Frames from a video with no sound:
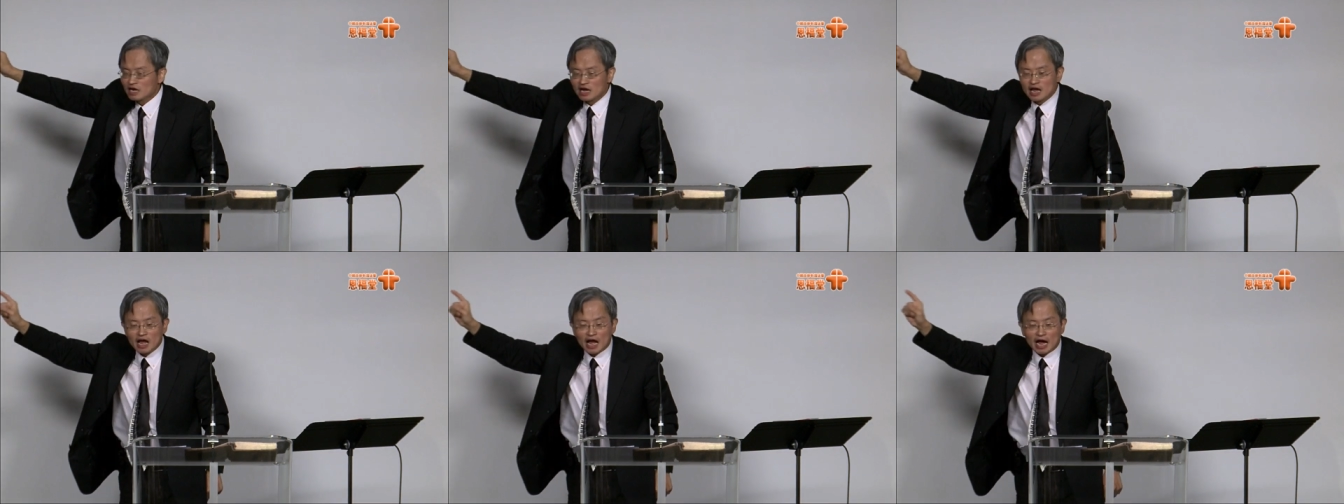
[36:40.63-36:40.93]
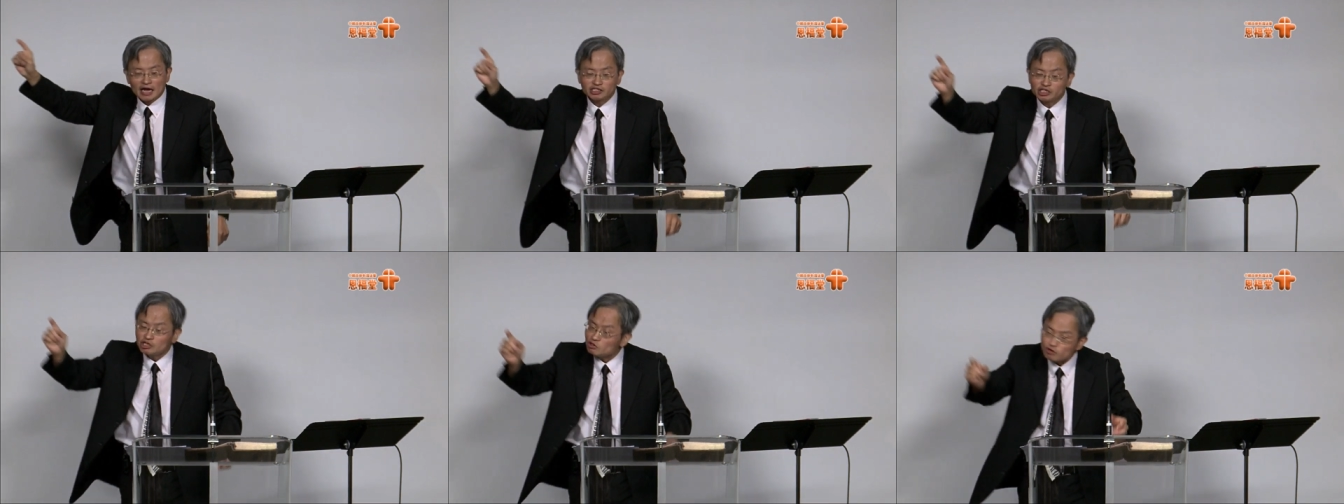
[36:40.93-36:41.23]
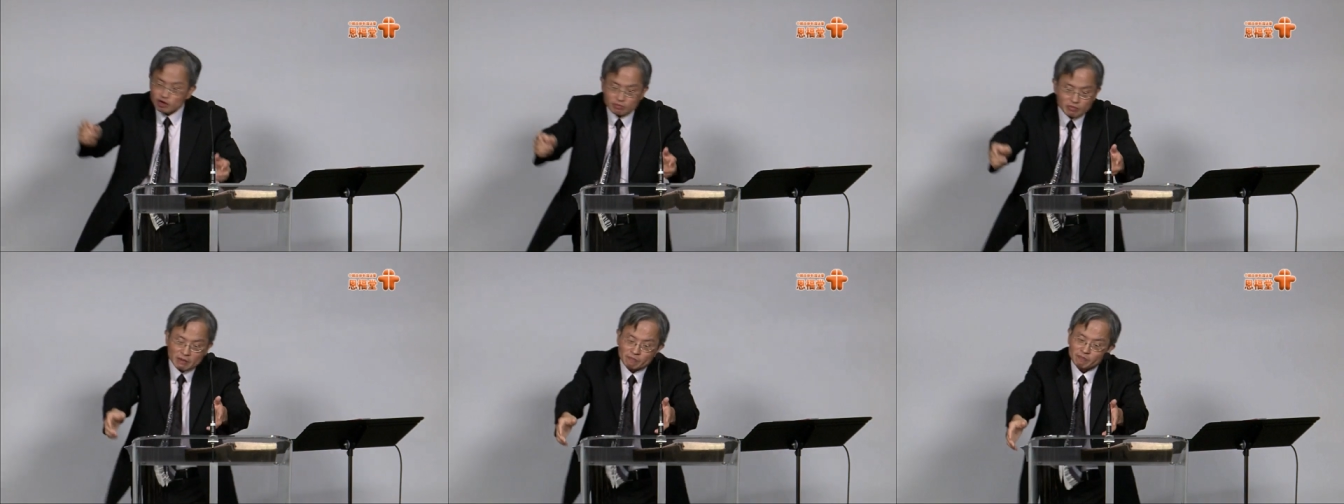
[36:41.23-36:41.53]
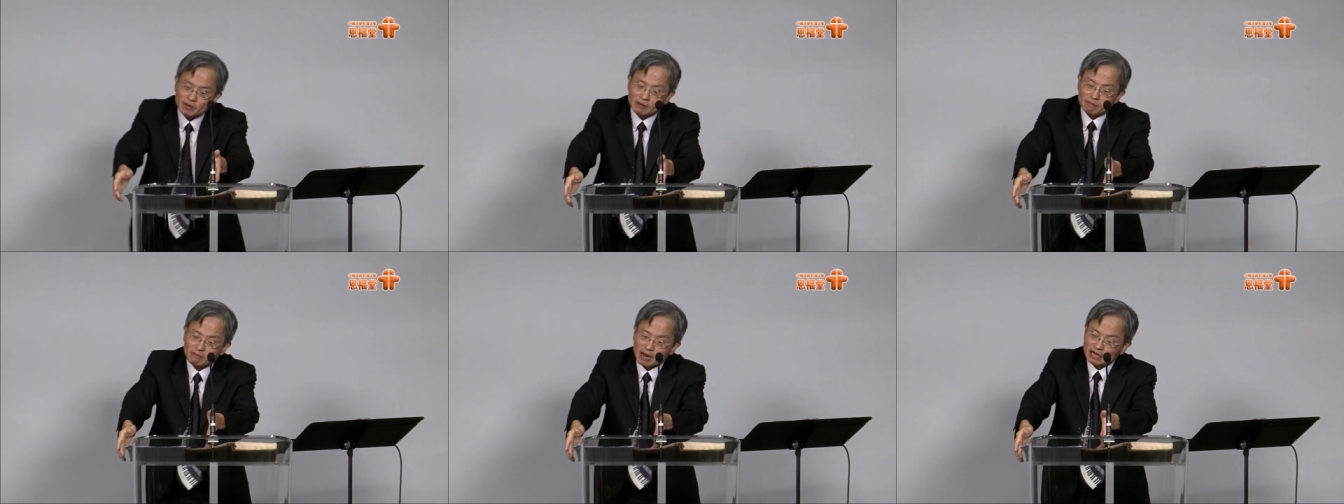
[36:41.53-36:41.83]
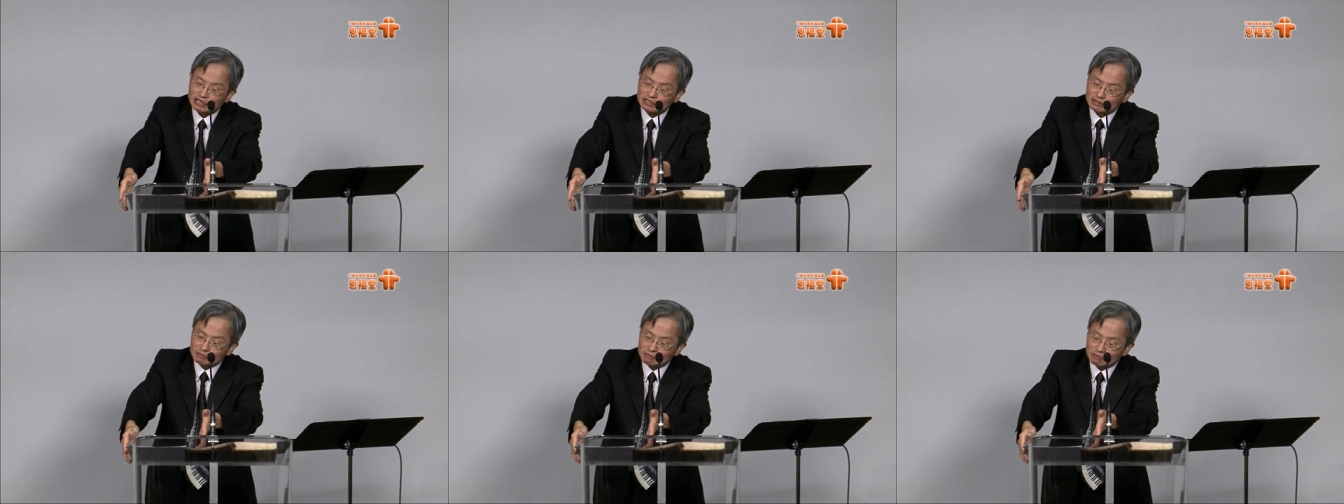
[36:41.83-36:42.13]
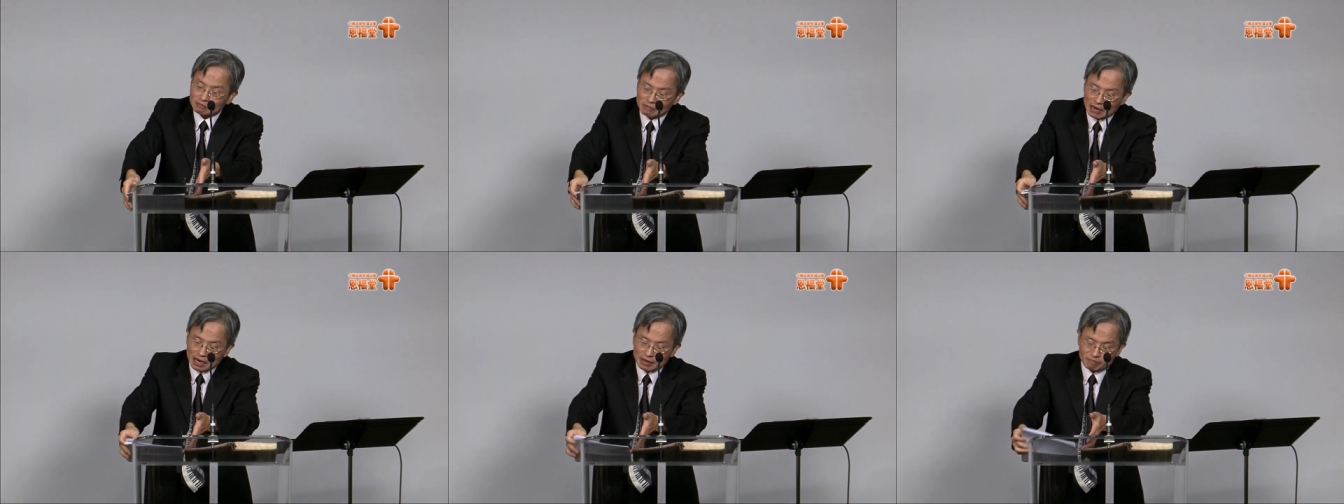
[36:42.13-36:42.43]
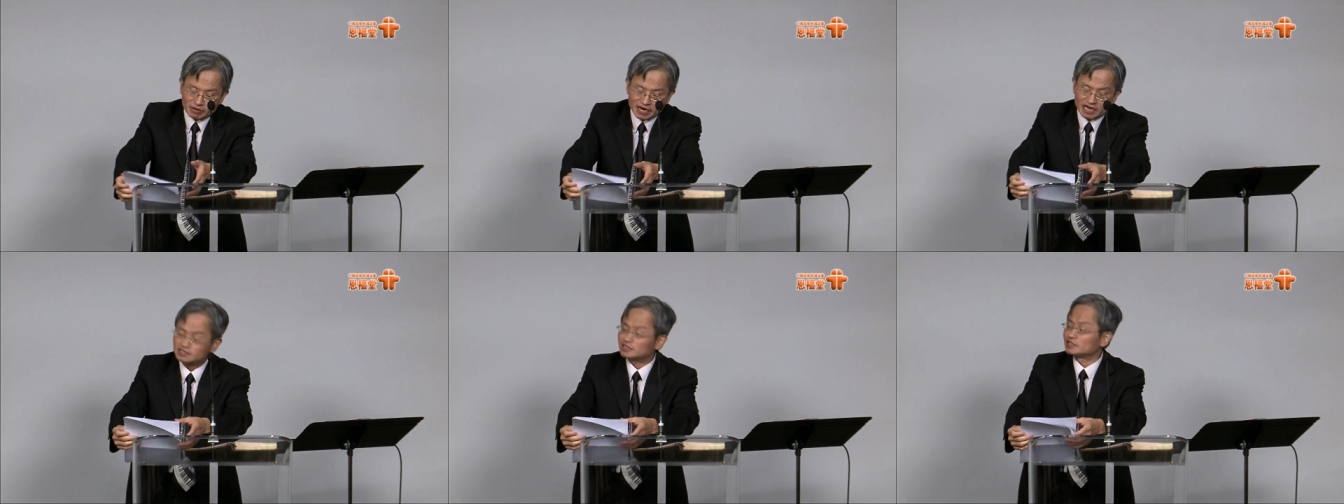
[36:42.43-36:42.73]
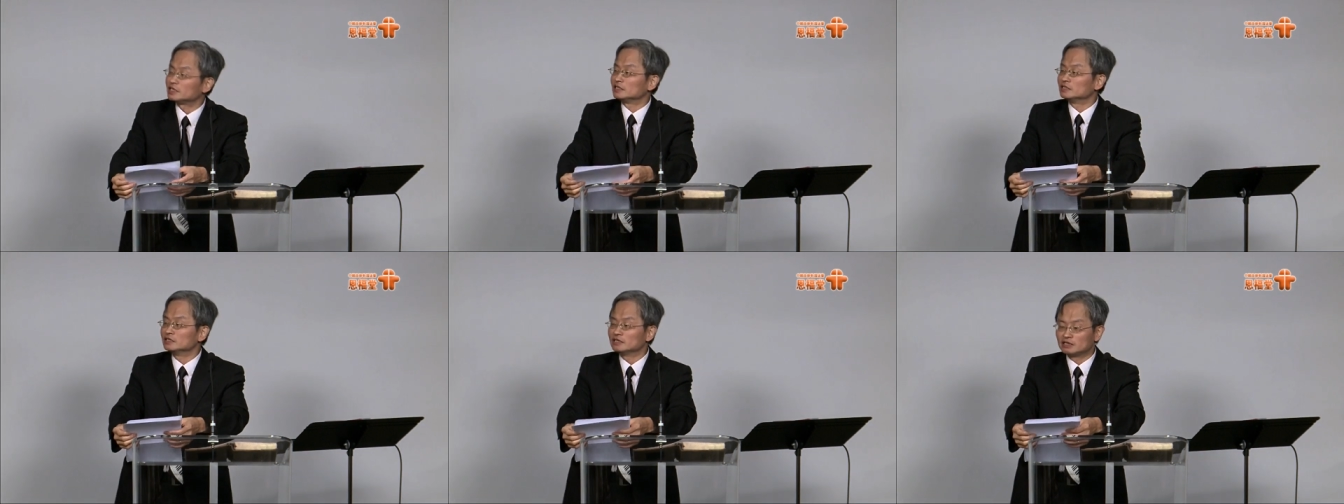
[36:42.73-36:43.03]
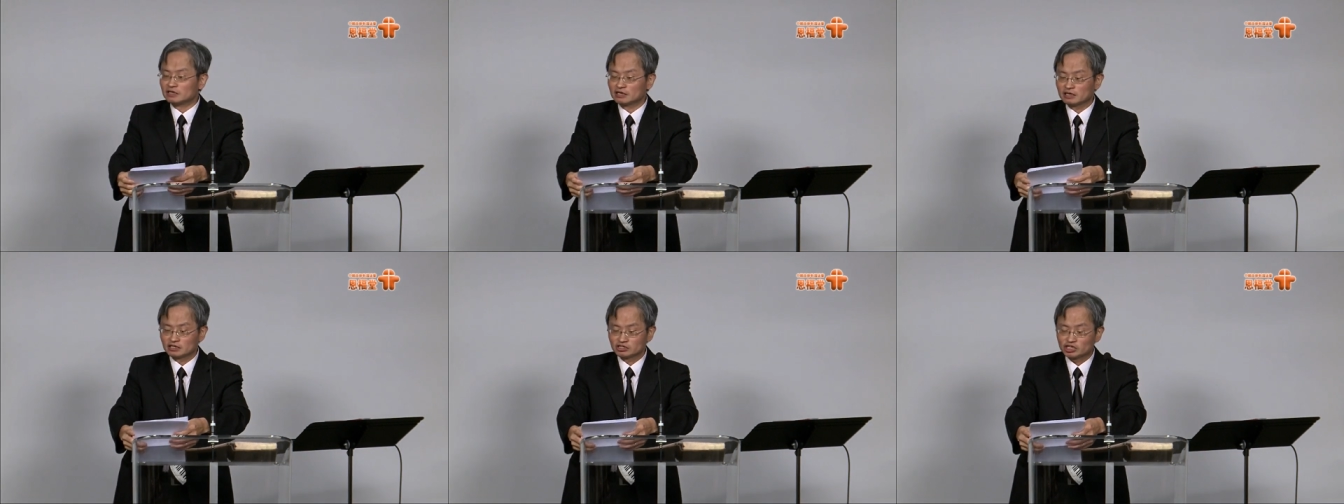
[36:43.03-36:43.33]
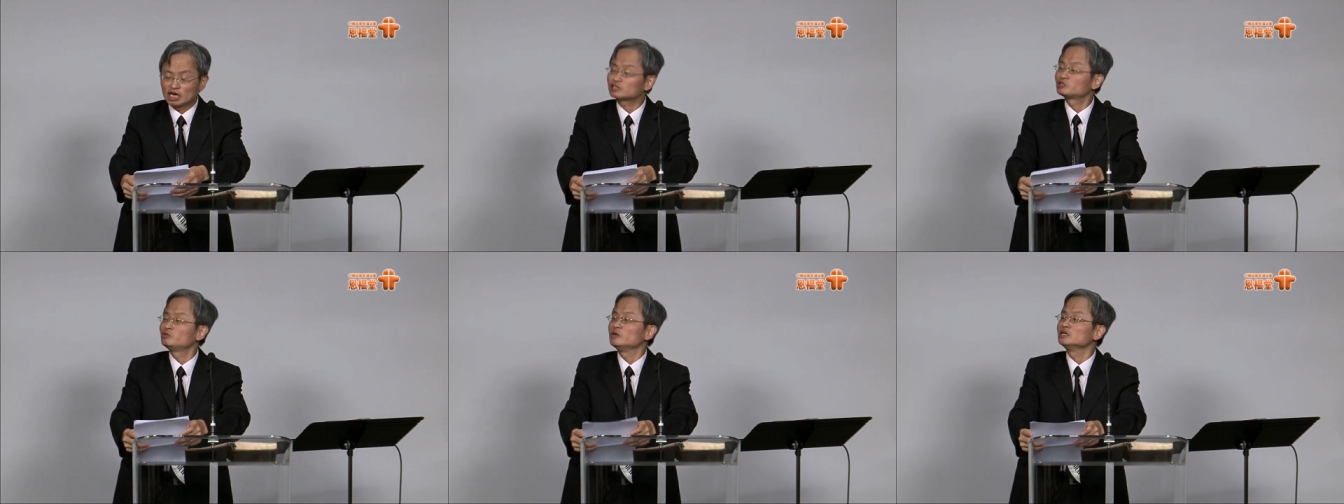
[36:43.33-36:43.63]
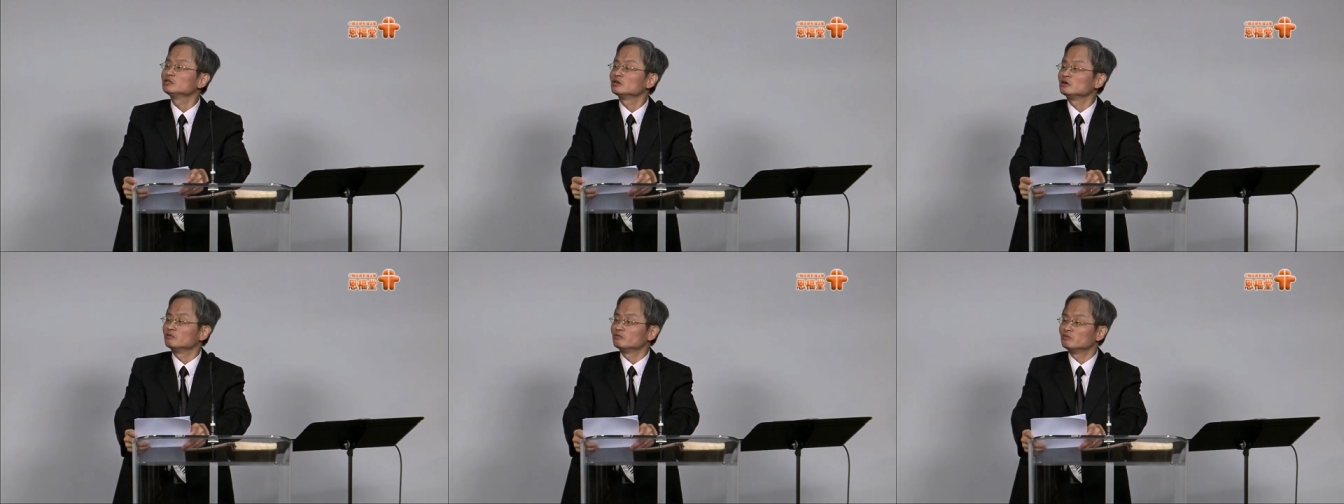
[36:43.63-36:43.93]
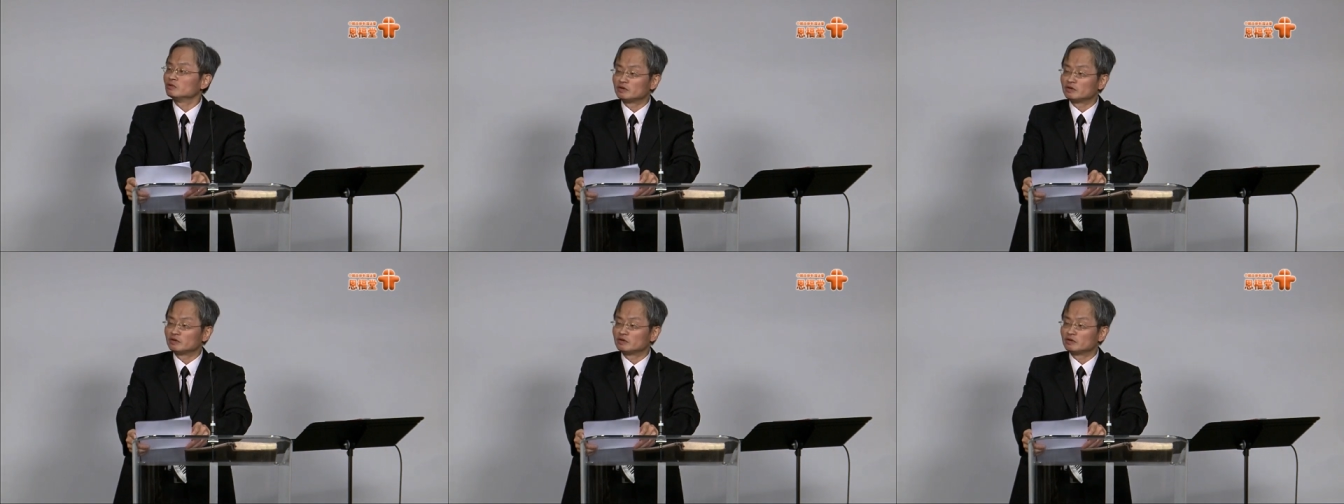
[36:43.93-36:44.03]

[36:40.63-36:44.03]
I still remember my, my president, Chuck Swindoll.